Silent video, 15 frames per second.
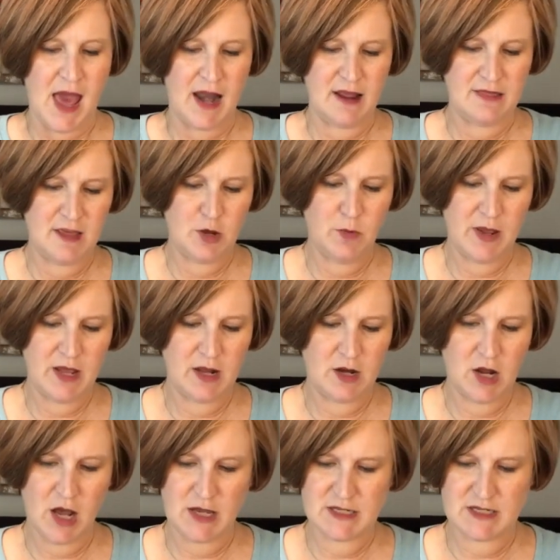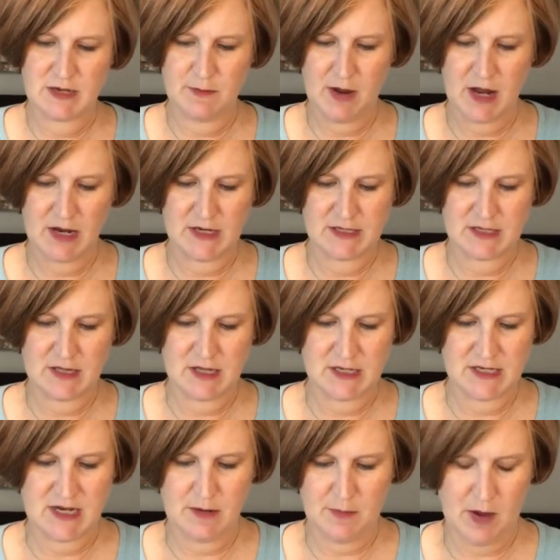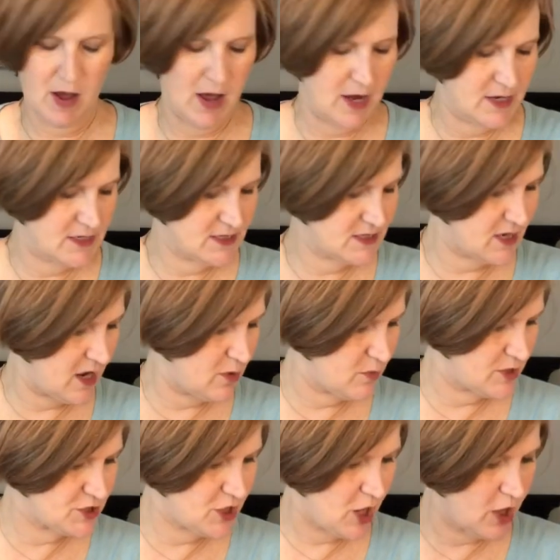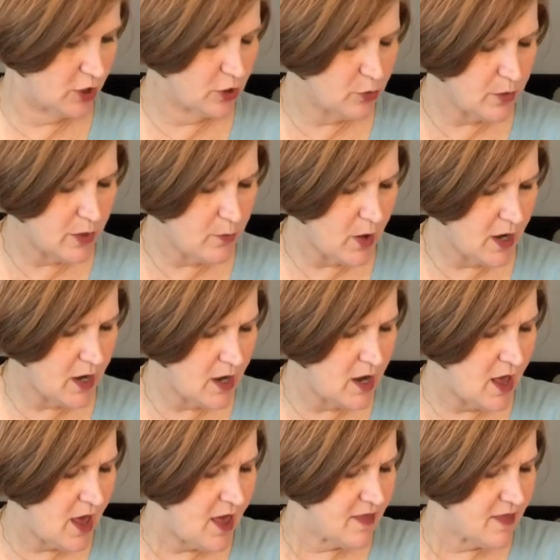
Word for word: And I think we could customize the teapot and decide which color we wanted.